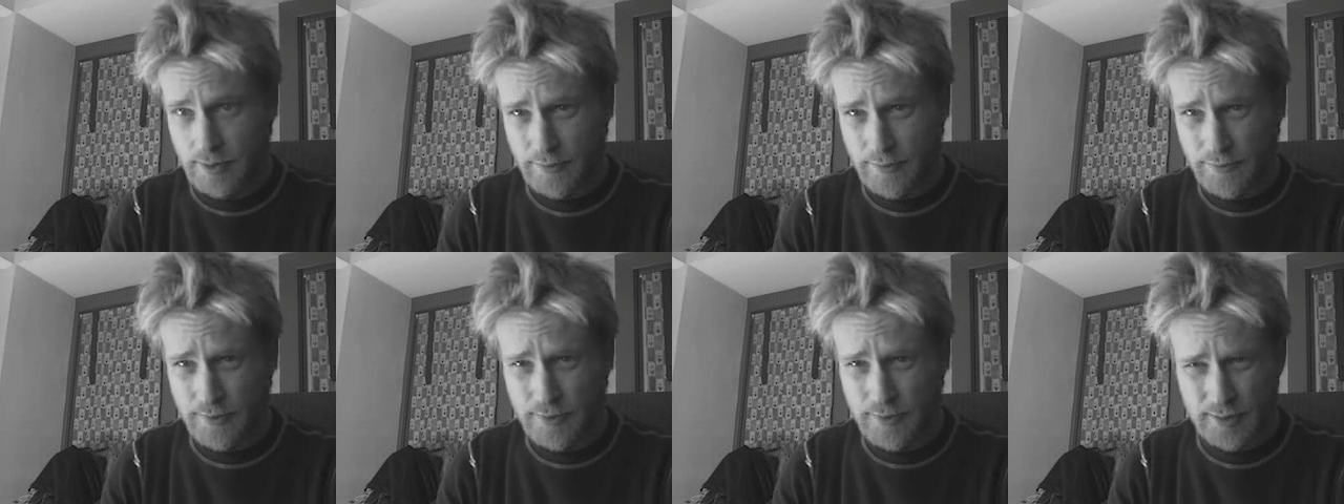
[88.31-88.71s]

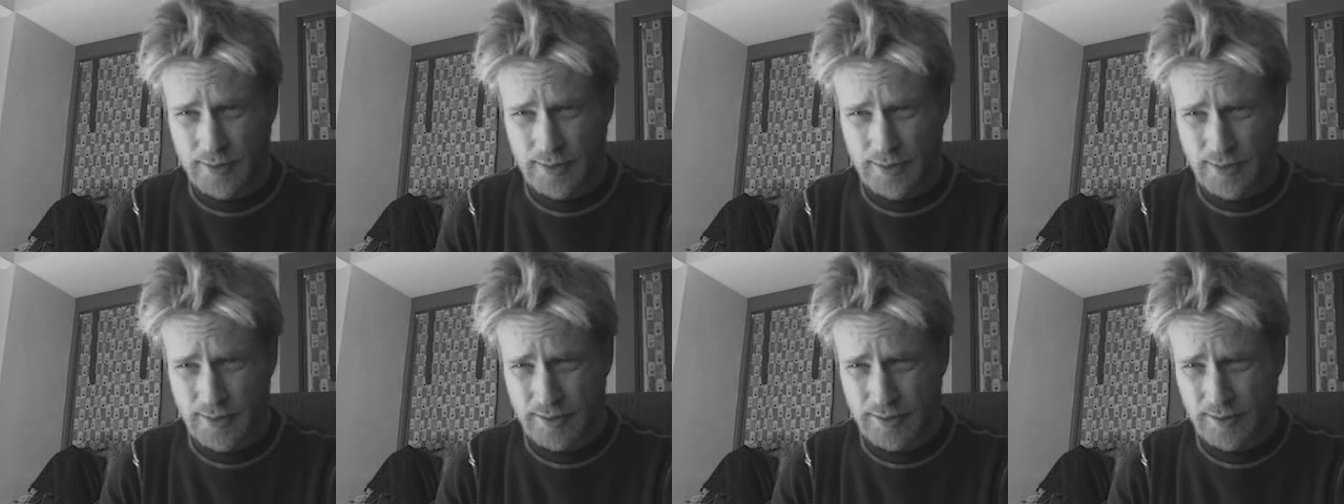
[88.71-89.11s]

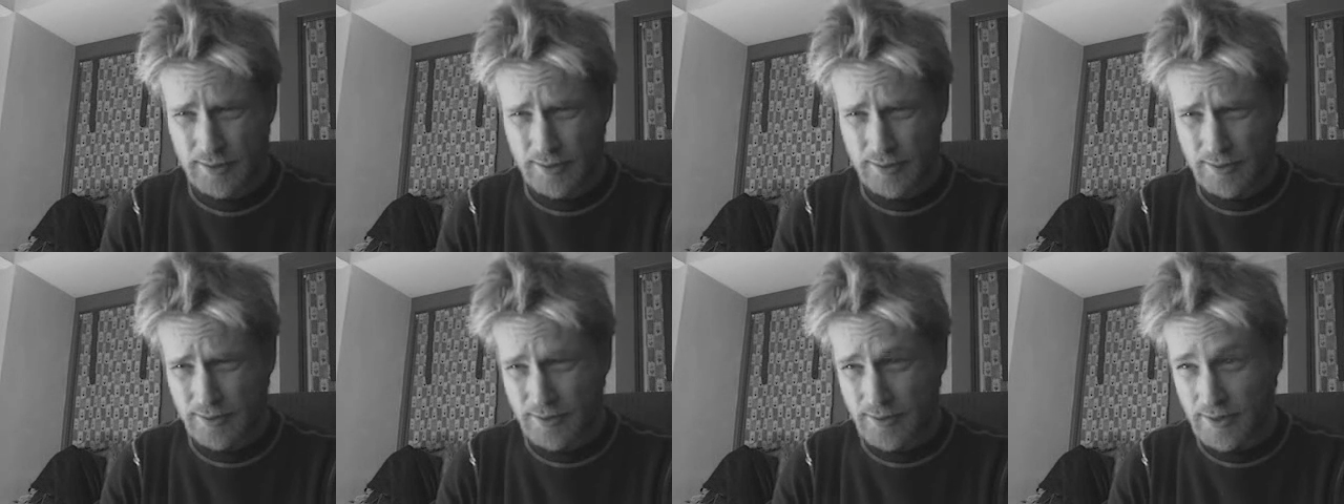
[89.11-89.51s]
definitely
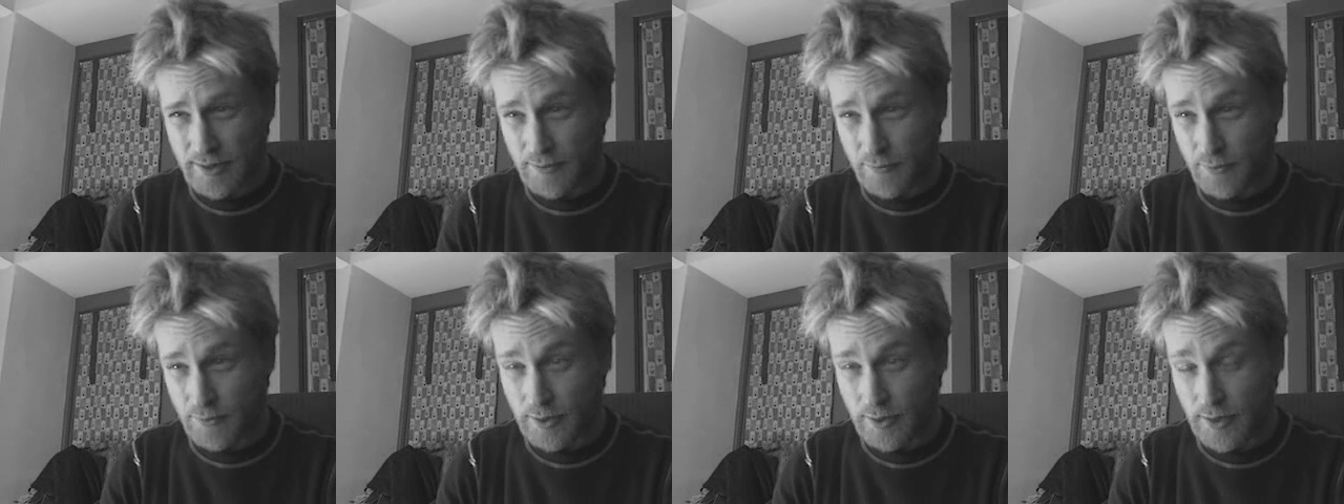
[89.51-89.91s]

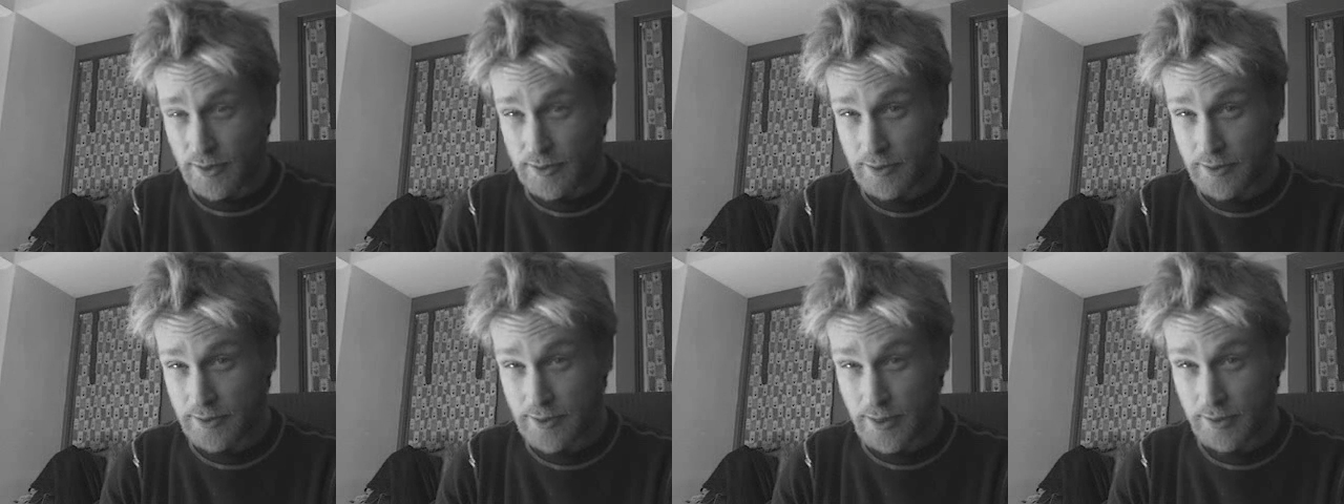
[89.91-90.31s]
that would
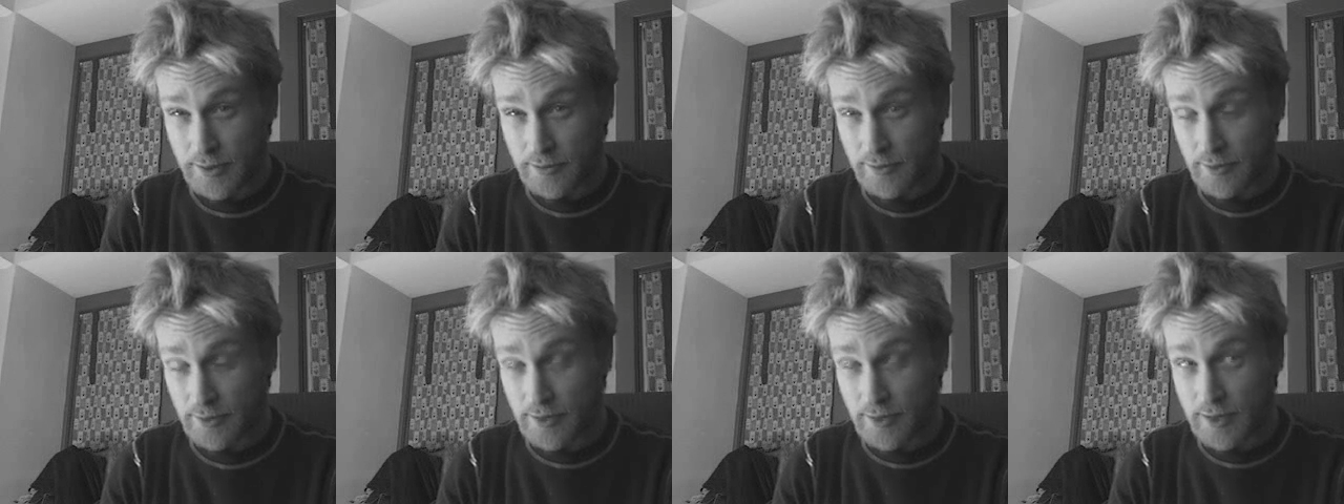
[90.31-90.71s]
like to
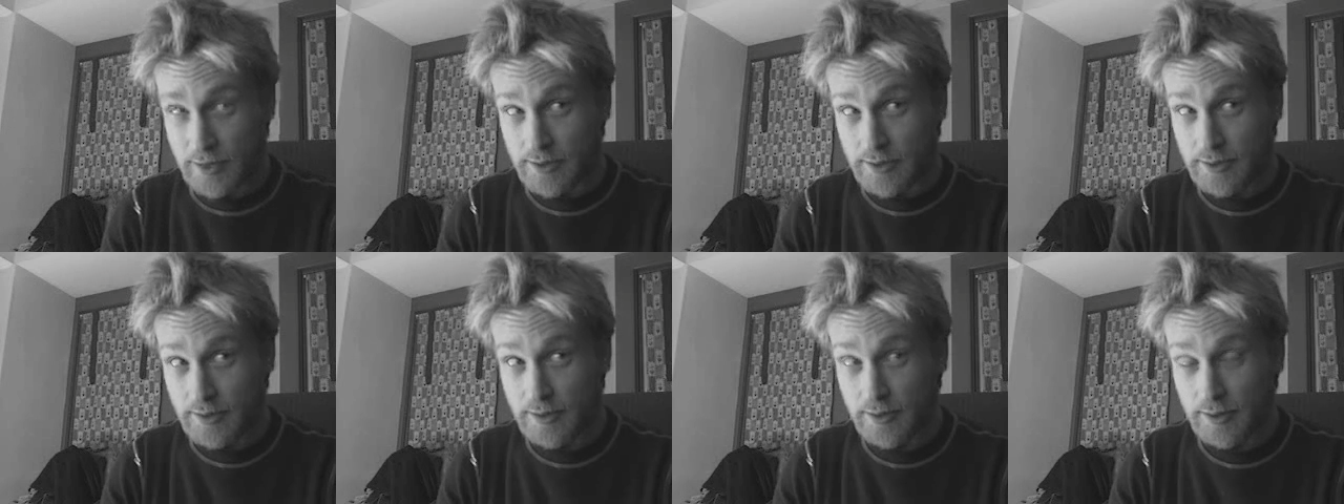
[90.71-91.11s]

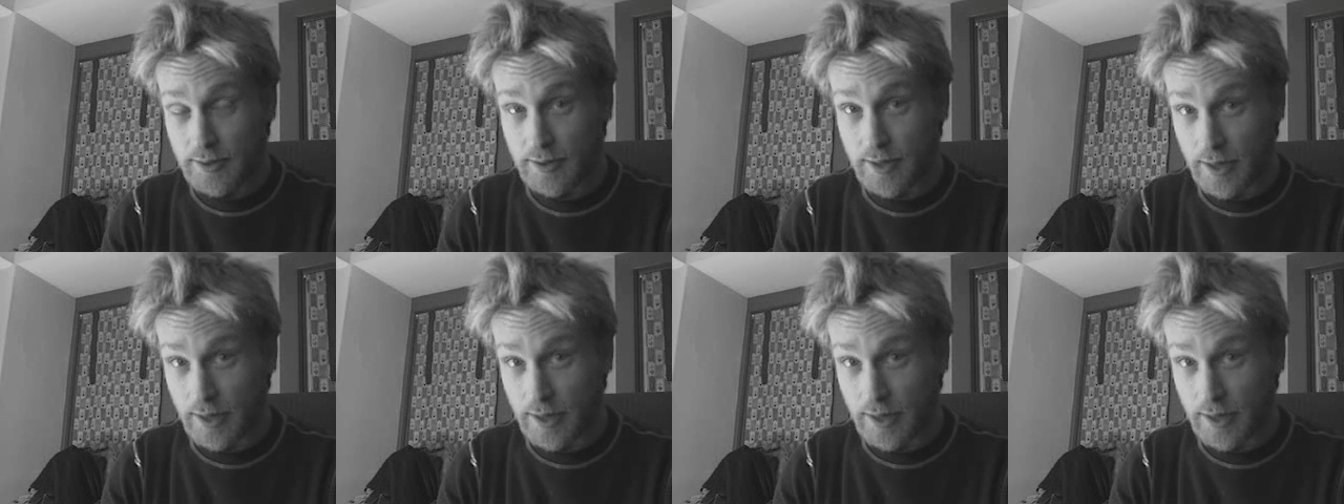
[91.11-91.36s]
secularize